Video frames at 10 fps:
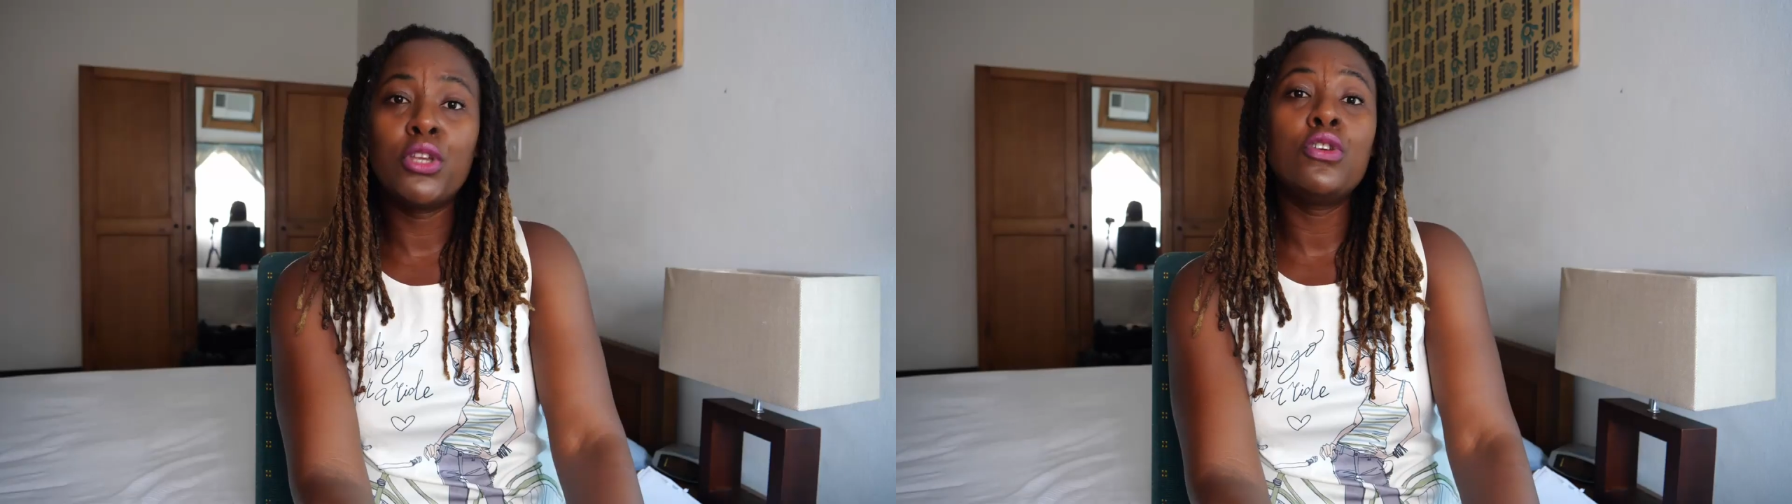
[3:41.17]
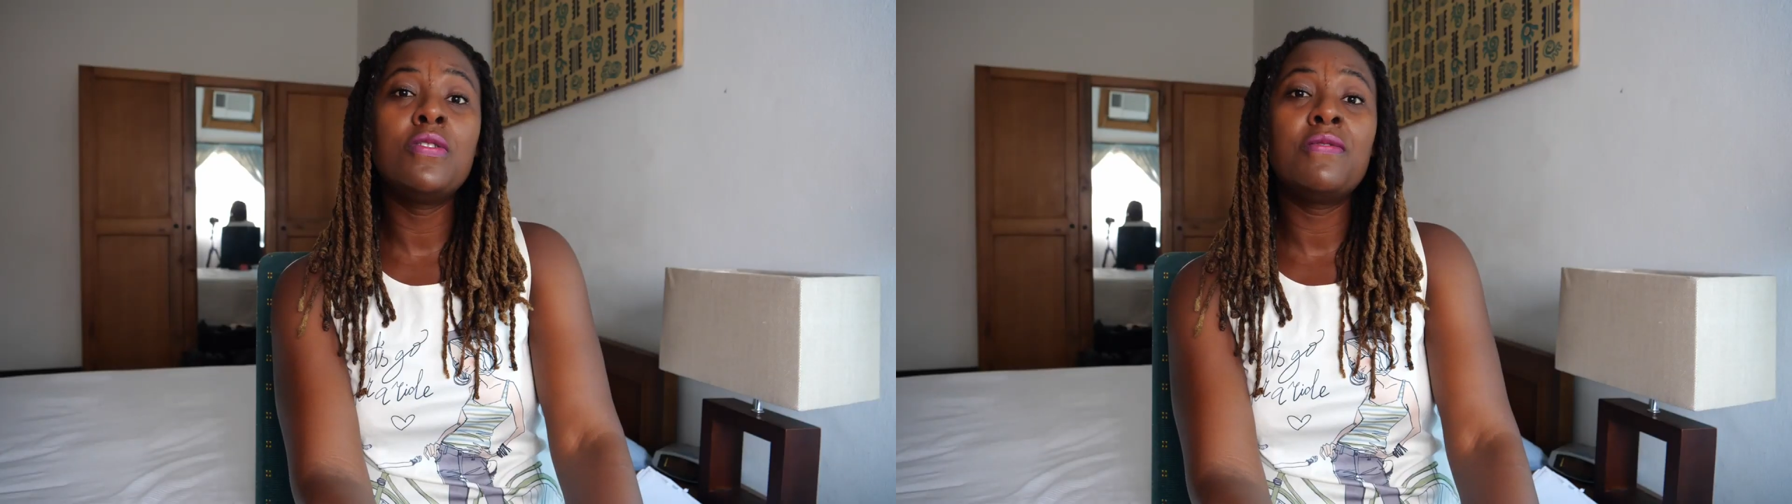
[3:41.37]

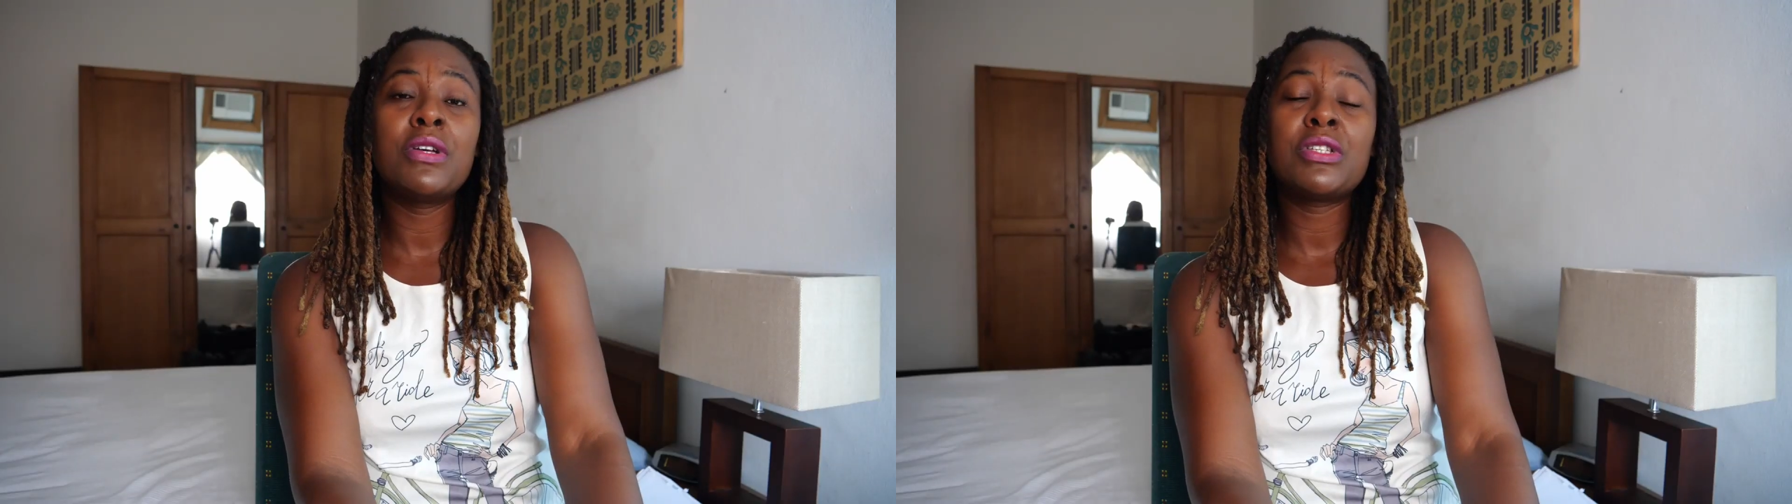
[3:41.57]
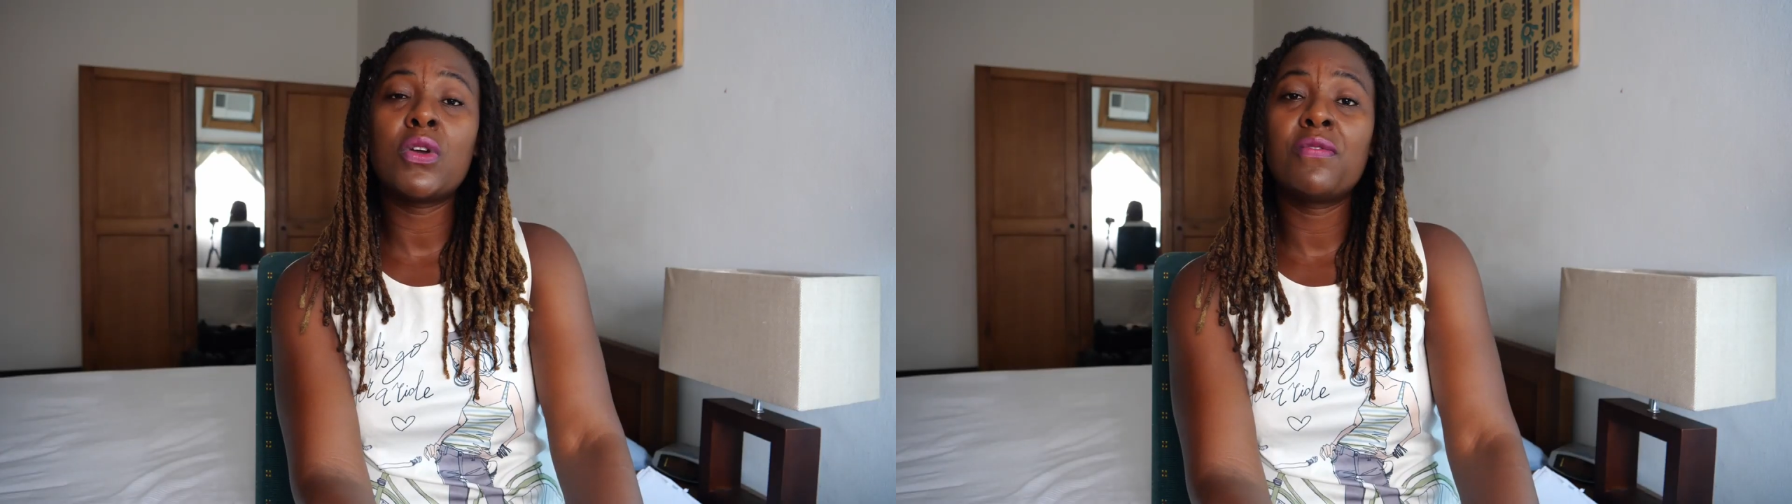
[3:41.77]
The
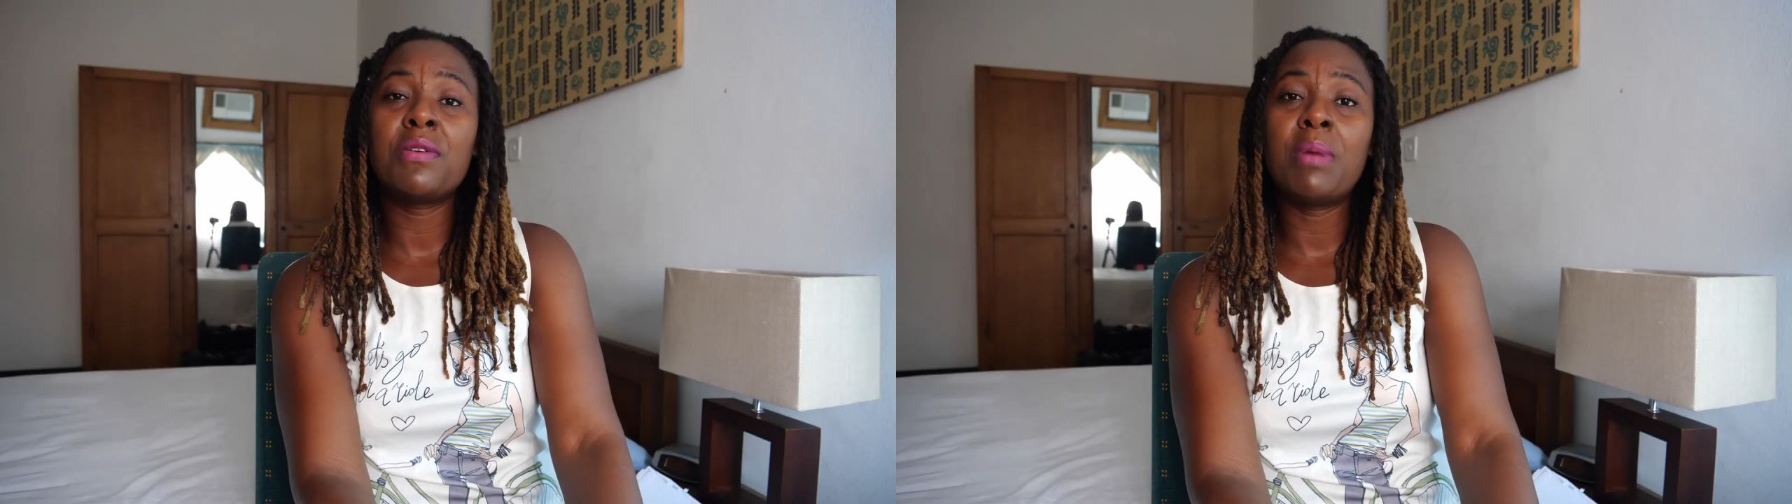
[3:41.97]
University of